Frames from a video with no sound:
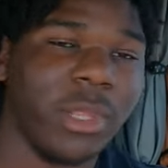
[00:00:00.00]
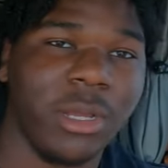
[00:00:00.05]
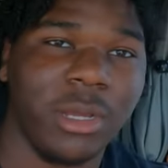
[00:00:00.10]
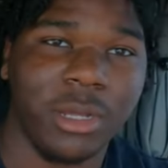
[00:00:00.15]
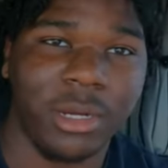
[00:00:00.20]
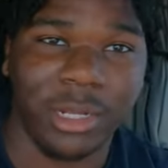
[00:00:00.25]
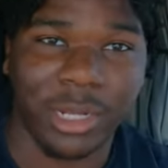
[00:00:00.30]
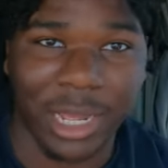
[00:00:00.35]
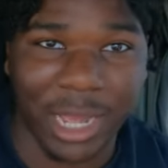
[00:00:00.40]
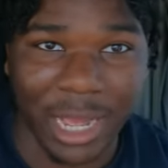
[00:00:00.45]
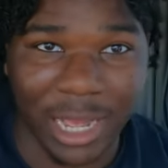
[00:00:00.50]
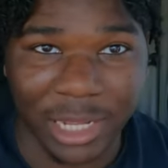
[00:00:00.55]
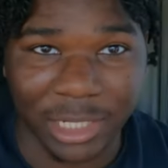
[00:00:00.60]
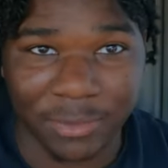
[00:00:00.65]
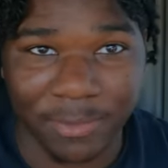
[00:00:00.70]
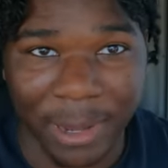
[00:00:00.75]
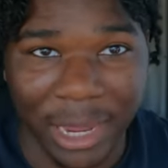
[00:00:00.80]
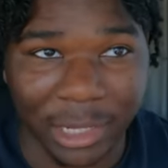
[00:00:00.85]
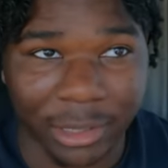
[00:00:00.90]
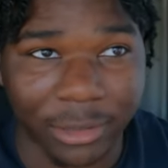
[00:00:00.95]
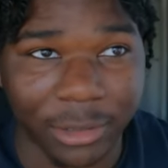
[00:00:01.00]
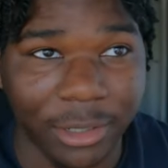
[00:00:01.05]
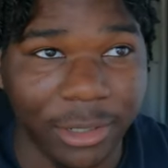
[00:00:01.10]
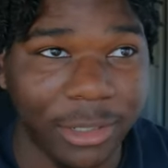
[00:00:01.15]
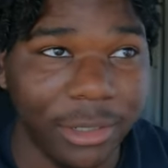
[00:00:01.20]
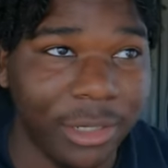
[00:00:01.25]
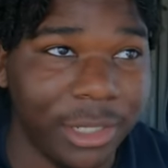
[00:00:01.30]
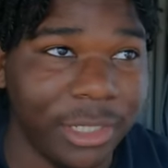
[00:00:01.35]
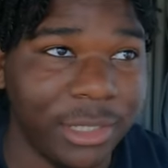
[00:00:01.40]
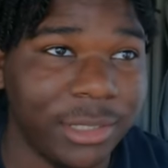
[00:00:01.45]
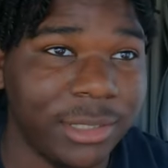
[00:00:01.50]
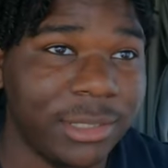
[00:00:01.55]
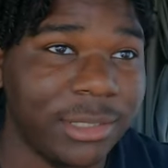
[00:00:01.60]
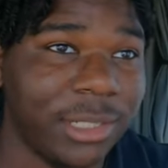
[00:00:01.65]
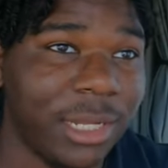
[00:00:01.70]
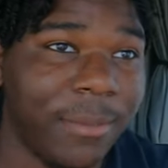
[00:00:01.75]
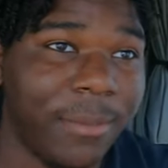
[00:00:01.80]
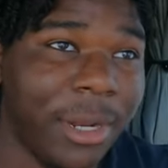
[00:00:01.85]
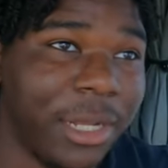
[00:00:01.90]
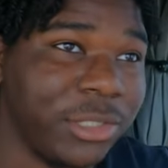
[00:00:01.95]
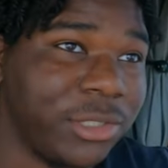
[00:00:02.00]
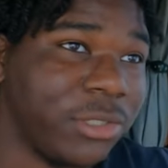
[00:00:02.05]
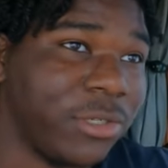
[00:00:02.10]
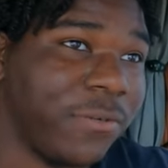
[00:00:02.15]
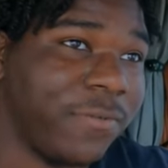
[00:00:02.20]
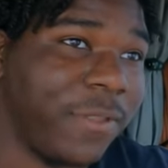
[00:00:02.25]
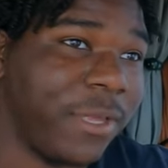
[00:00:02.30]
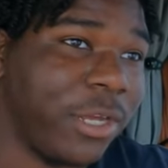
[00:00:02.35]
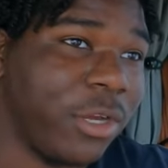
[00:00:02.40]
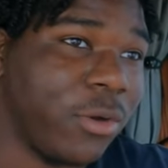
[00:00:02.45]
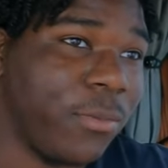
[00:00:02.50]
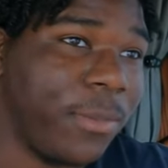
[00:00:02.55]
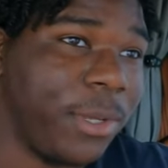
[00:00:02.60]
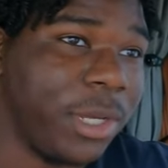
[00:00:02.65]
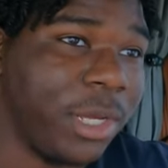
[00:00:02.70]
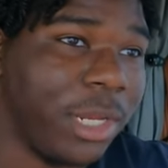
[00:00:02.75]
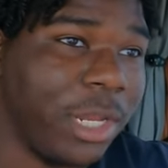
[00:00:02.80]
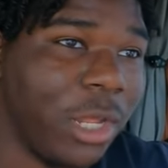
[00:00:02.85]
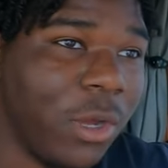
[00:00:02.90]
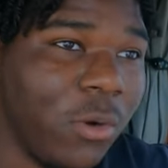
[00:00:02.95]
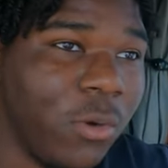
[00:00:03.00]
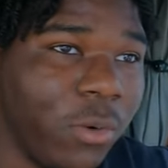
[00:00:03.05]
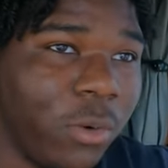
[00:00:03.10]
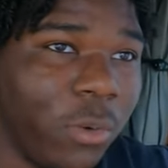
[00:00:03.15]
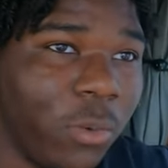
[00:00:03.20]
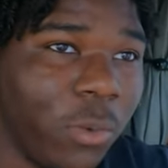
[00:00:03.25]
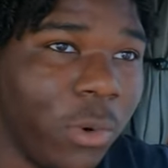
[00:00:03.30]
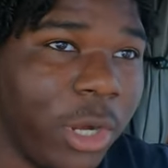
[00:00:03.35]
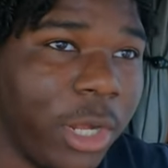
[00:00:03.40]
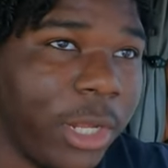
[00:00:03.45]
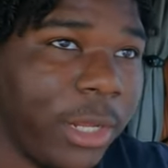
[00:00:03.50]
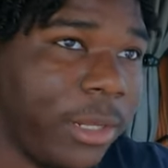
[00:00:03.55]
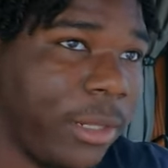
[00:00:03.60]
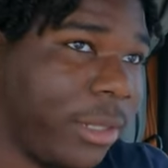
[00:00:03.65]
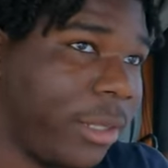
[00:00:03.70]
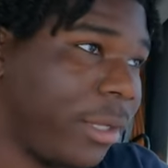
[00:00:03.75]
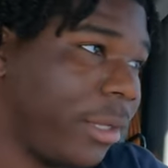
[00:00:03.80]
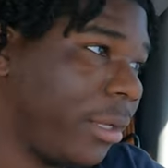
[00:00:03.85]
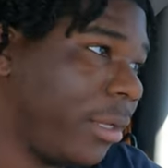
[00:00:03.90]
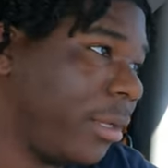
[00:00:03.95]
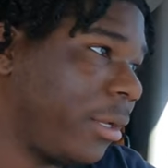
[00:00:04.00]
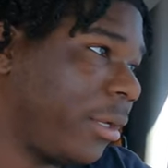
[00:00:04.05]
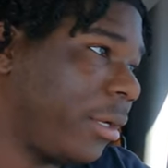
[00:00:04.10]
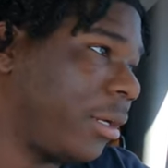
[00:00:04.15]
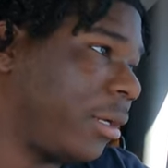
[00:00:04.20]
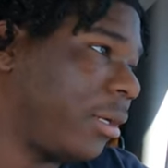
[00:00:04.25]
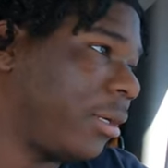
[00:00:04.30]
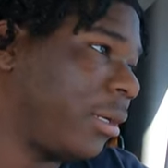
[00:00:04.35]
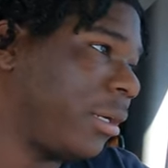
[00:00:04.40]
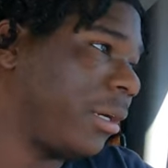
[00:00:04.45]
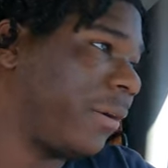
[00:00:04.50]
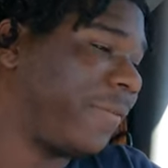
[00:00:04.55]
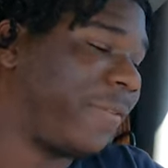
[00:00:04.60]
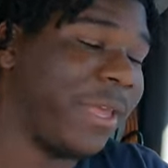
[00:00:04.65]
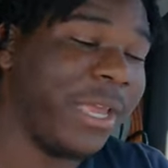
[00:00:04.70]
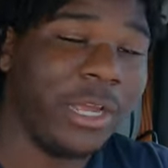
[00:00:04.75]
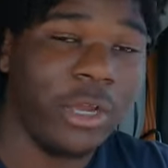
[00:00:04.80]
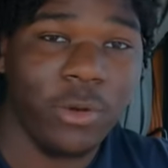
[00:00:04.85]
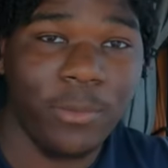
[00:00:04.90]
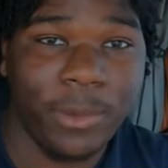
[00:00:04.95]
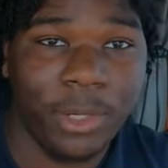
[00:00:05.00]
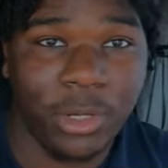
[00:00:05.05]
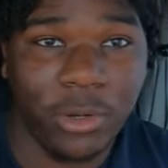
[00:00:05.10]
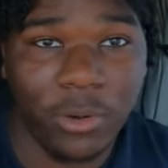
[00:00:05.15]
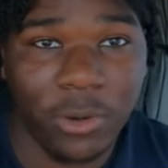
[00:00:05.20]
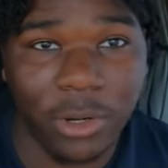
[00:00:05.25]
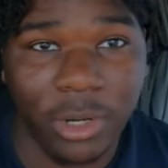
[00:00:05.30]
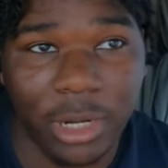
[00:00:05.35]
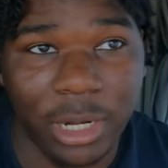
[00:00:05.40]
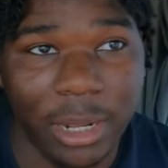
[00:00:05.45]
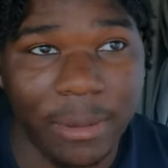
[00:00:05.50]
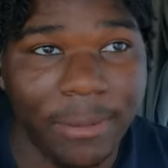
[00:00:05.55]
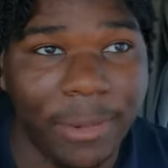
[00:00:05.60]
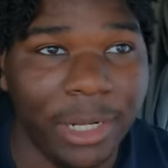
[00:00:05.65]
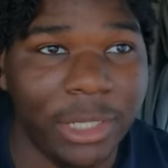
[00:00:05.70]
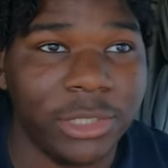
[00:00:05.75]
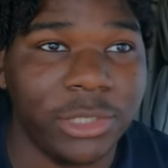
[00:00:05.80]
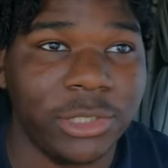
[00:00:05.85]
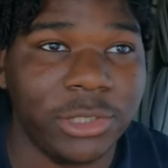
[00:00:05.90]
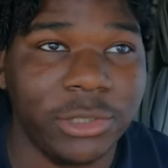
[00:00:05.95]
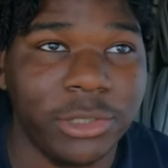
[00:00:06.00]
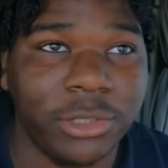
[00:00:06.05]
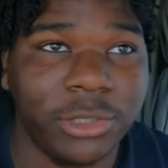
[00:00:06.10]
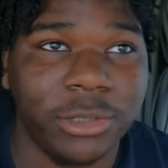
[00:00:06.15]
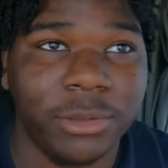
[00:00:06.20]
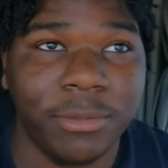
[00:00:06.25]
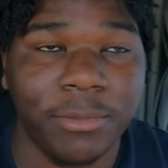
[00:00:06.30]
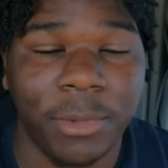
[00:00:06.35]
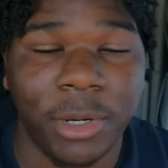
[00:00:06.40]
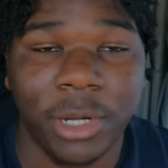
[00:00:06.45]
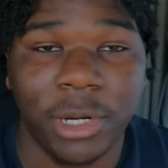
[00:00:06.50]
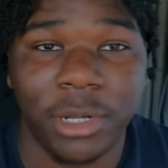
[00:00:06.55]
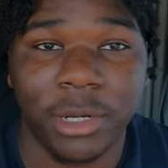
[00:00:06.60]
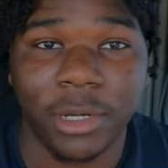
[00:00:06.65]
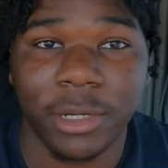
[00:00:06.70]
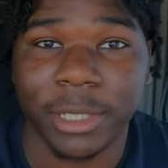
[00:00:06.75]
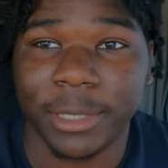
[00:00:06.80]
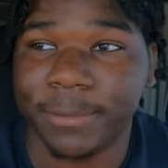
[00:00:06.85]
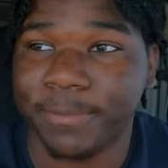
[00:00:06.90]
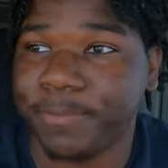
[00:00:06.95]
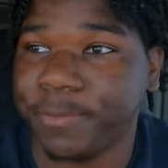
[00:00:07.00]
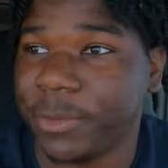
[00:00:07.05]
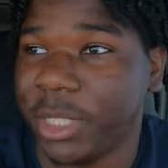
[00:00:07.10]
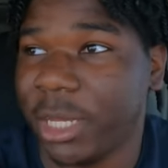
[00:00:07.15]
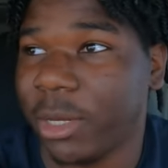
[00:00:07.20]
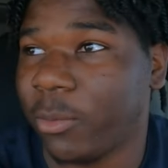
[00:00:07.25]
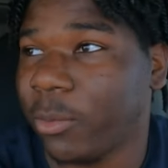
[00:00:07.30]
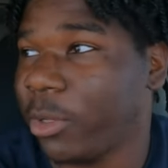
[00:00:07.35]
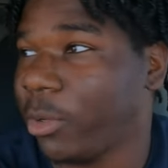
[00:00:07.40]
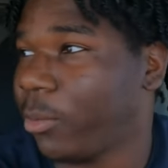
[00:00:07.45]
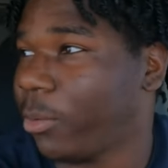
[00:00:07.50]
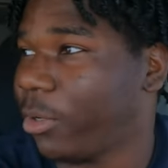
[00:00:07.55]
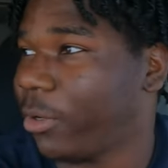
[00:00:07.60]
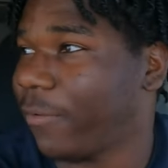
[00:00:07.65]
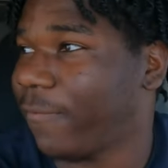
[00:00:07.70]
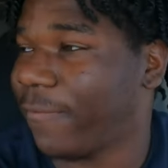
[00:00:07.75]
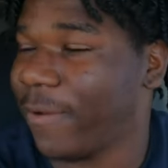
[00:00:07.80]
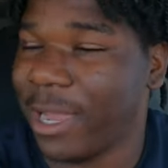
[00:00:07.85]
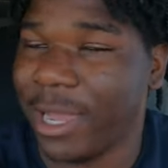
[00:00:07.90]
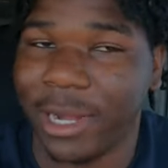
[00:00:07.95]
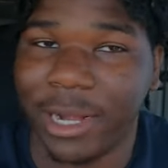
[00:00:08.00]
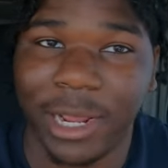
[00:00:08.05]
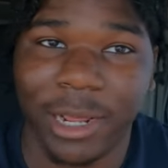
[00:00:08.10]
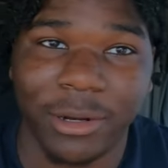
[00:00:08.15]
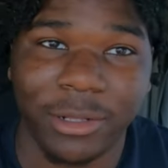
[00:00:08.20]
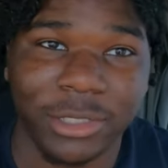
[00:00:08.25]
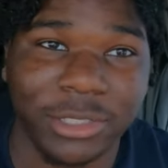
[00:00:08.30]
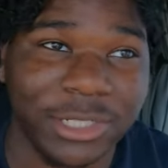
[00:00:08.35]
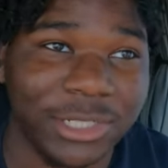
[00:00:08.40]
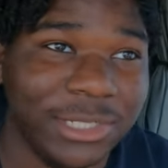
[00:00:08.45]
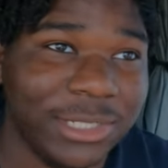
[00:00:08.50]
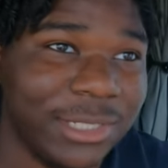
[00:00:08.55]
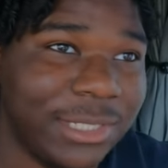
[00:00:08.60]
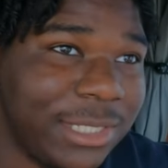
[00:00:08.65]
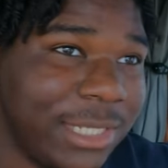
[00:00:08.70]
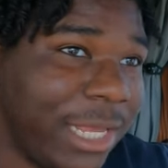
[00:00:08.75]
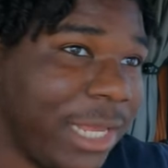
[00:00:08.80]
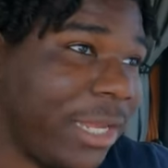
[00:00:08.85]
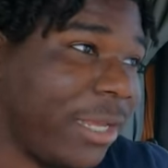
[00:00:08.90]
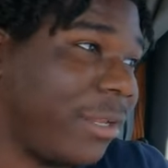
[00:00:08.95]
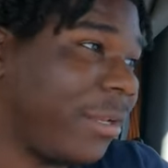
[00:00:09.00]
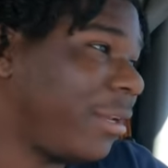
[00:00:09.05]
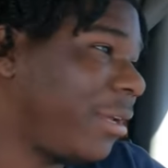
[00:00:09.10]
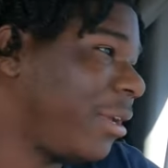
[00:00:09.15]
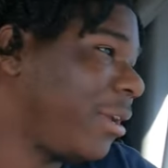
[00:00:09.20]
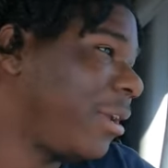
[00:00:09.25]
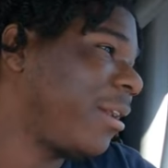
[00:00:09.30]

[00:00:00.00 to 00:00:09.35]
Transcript: Uh, the guys back there, this I'm not sure if they gonna be unloading or what. Uh, they gonna be doing it, I'm not sure. But um, yeah, we will find out in just a second.